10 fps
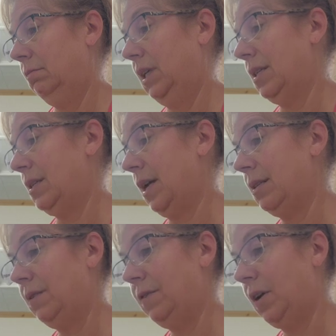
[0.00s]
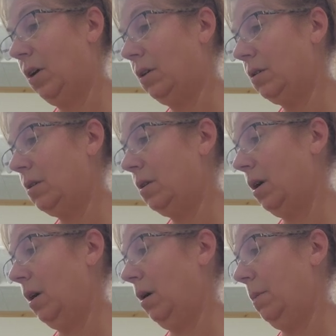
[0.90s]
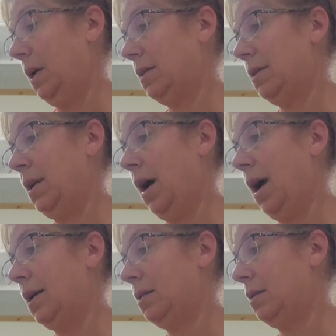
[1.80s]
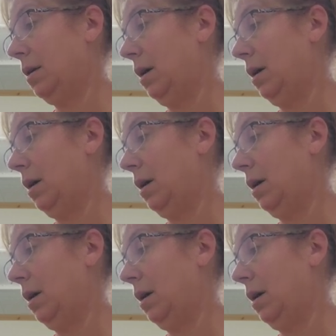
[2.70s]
it's not difficult. It's not